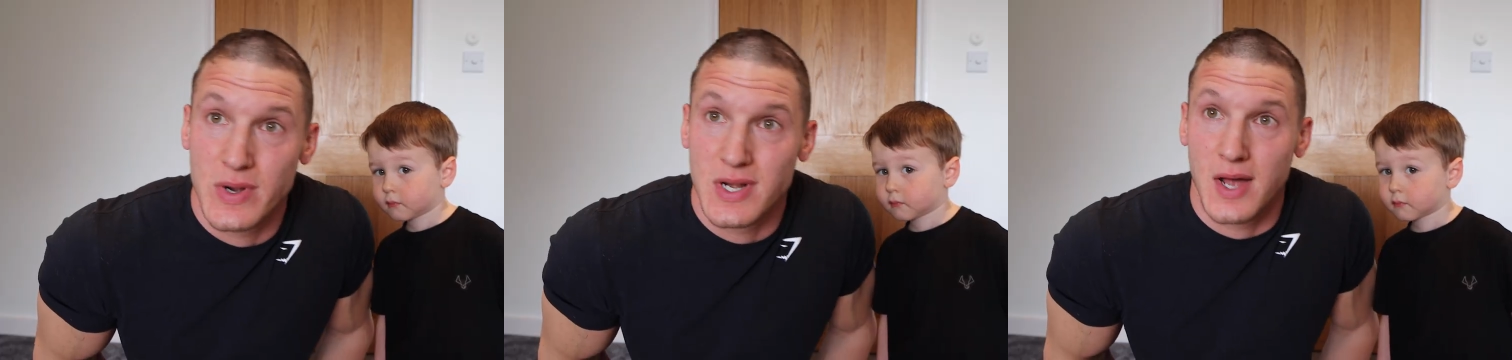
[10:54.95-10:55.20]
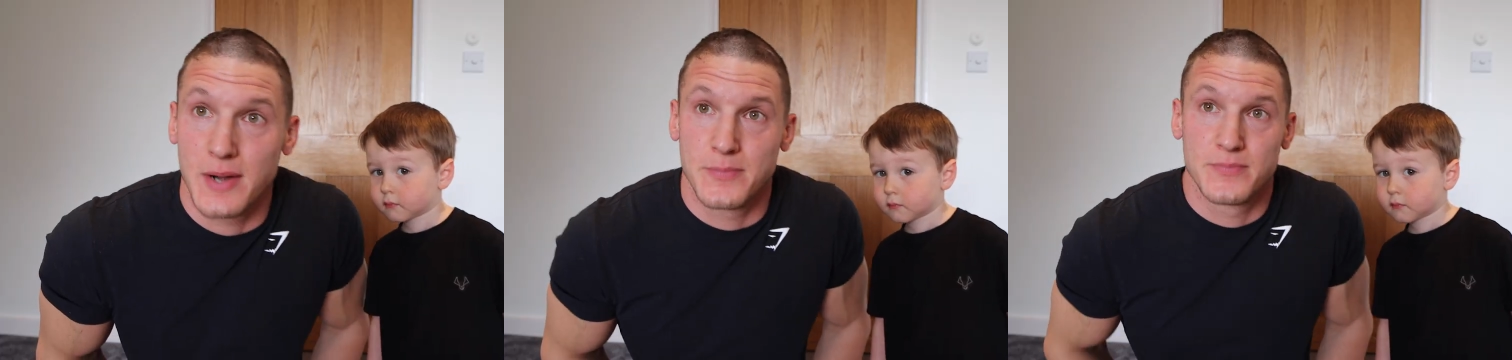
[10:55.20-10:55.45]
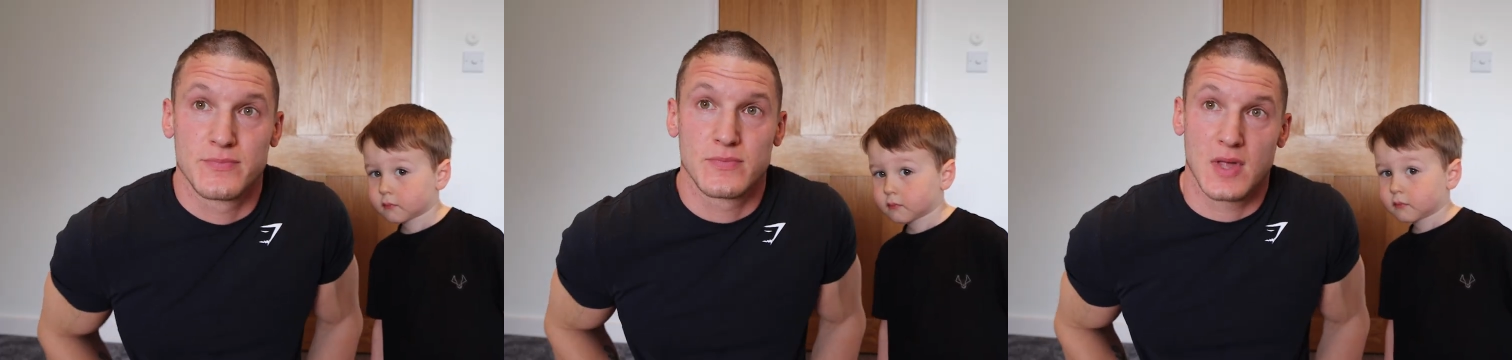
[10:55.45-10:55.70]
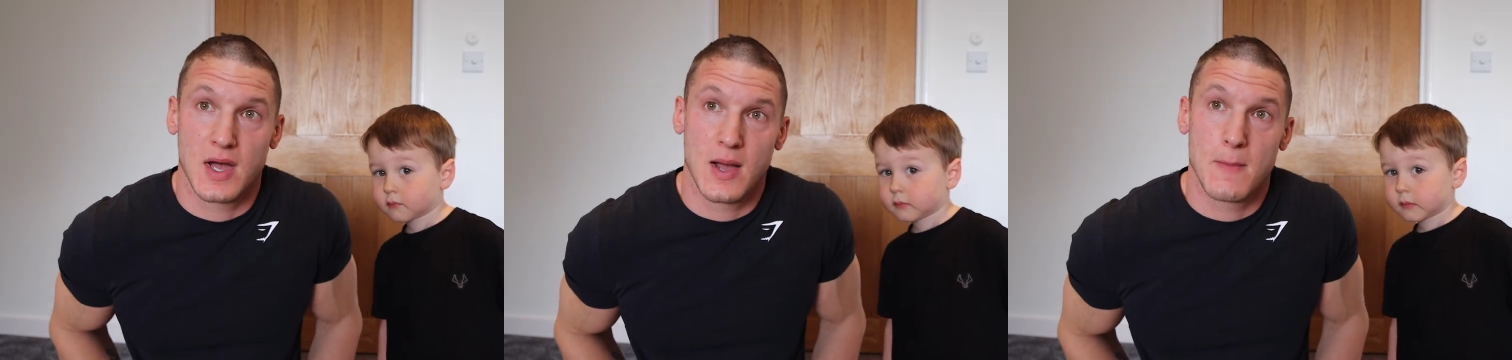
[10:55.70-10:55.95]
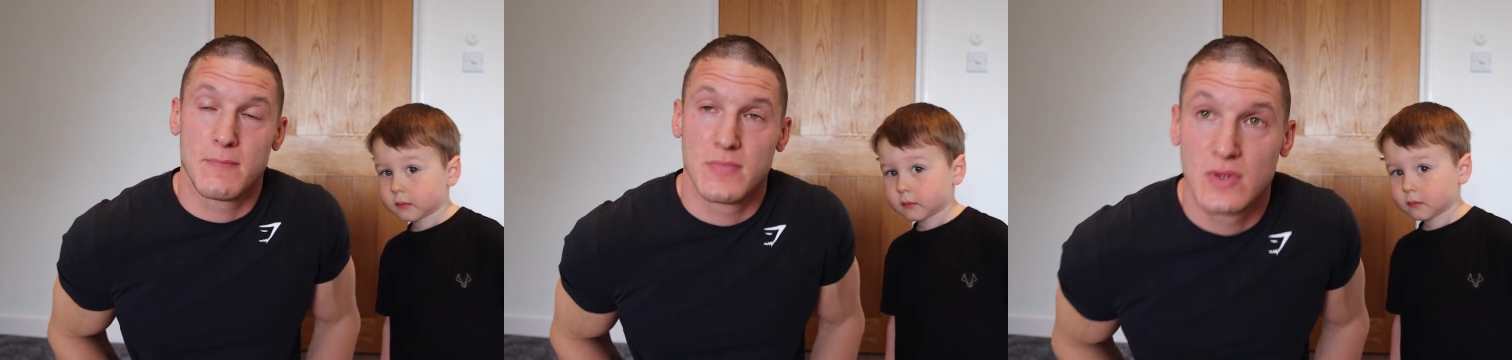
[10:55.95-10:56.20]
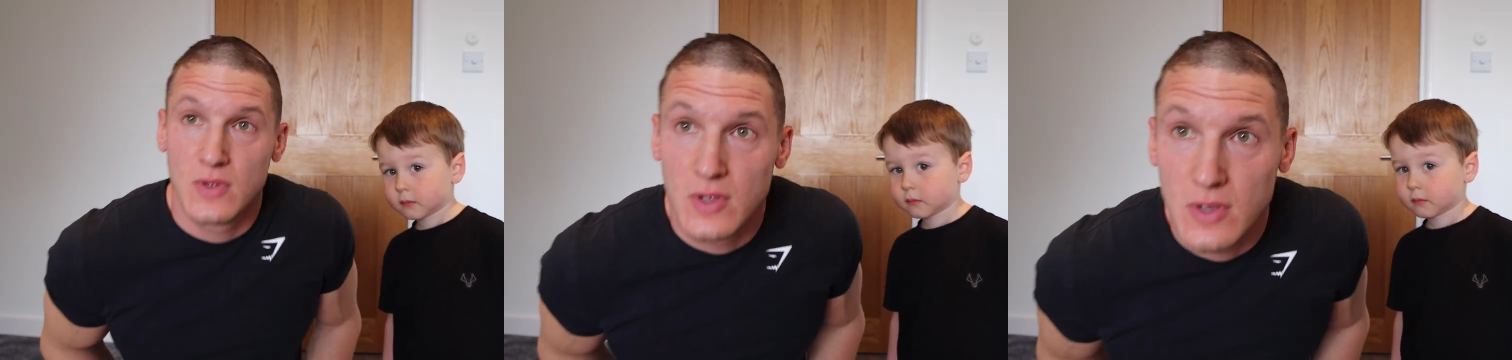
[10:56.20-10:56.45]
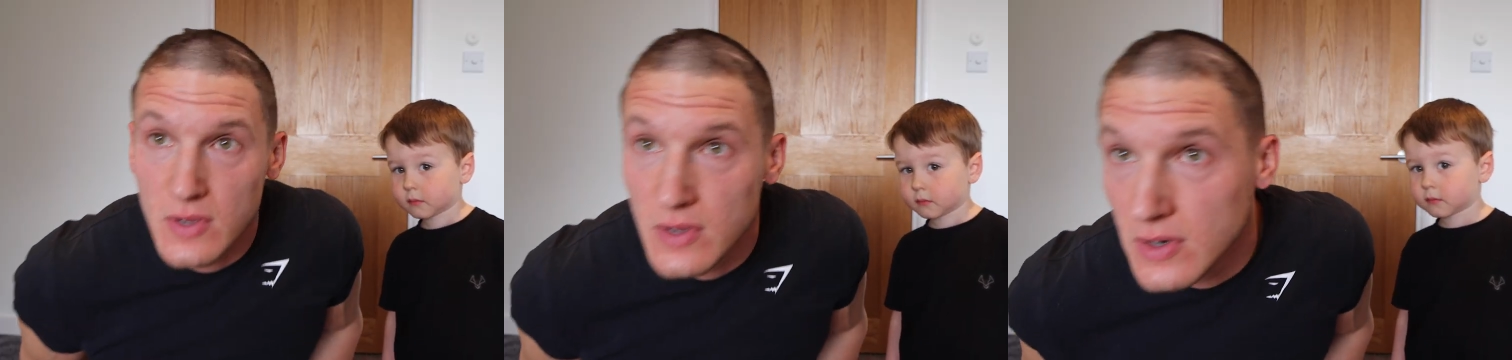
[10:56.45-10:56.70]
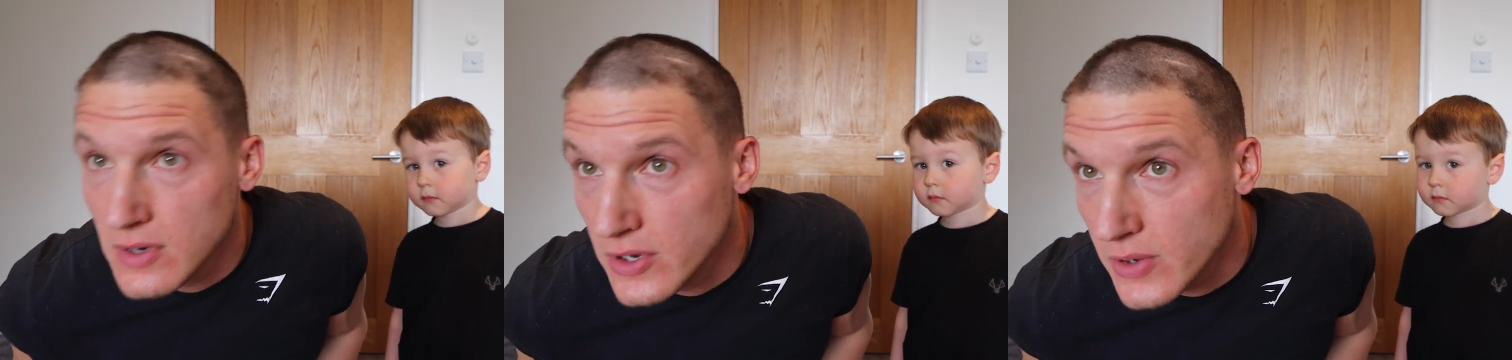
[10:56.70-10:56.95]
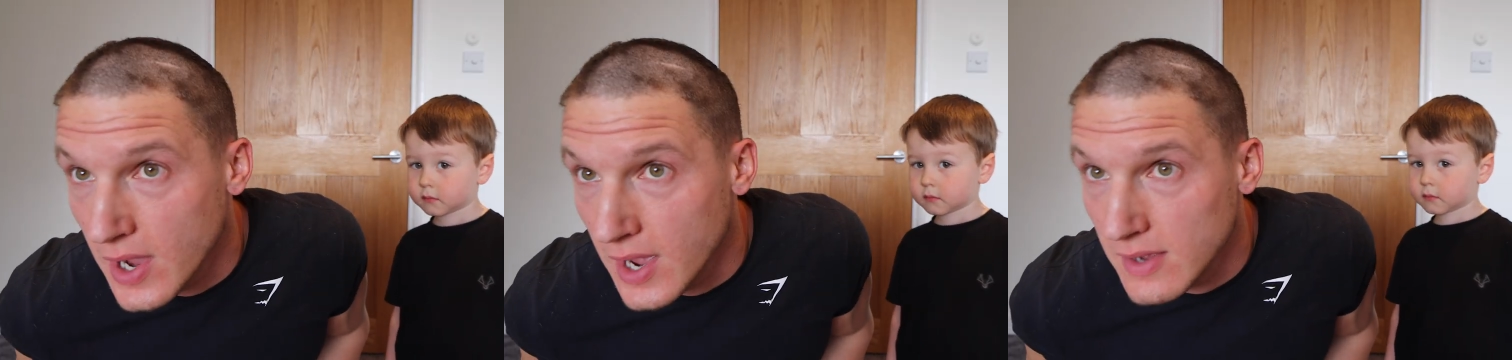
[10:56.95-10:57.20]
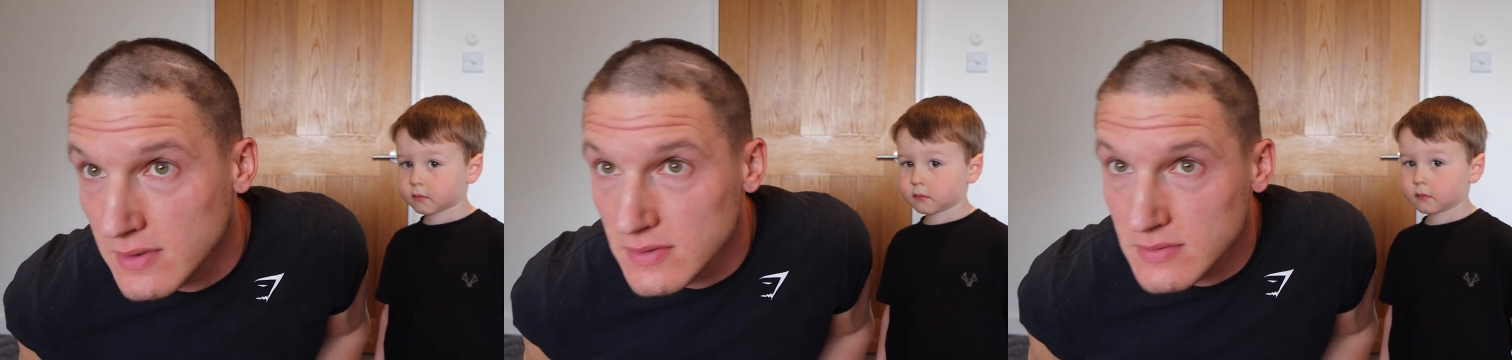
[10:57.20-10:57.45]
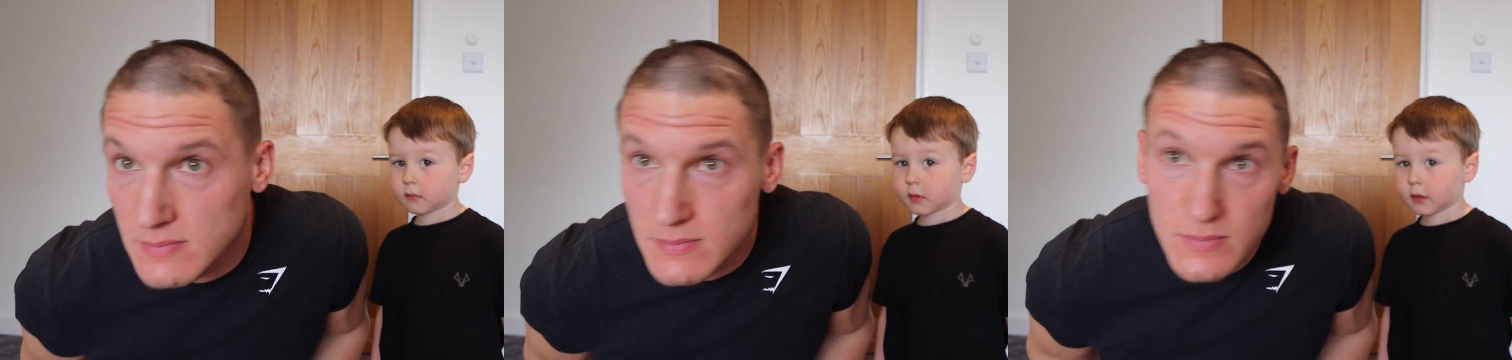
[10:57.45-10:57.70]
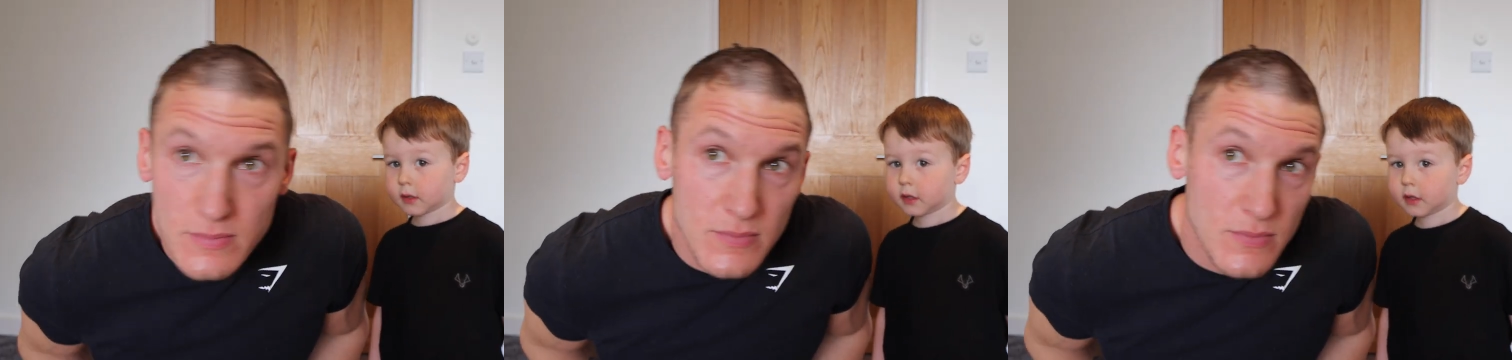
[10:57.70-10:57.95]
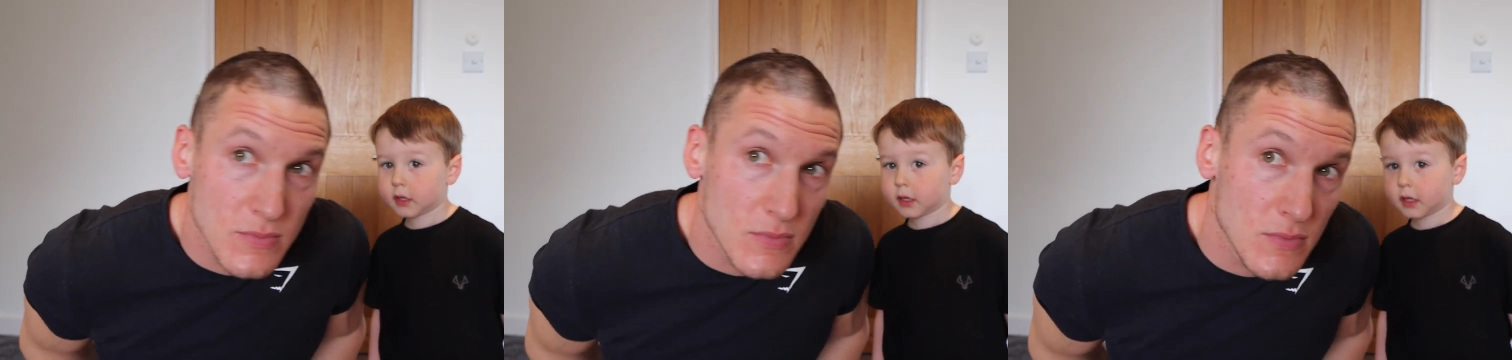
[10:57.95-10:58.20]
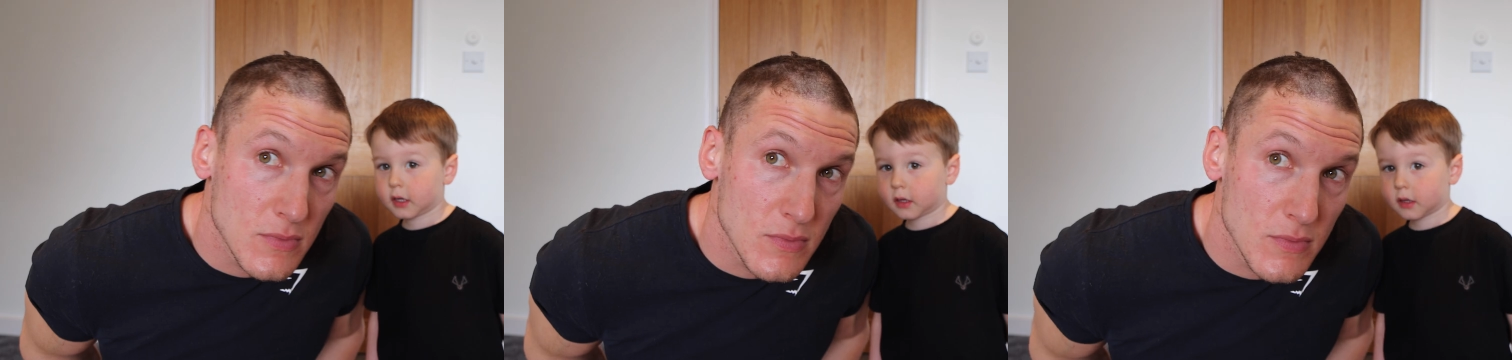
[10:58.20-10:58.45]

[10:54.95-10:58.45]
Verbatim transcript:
Speaker 1: we're done. Um, Luca? Yeah.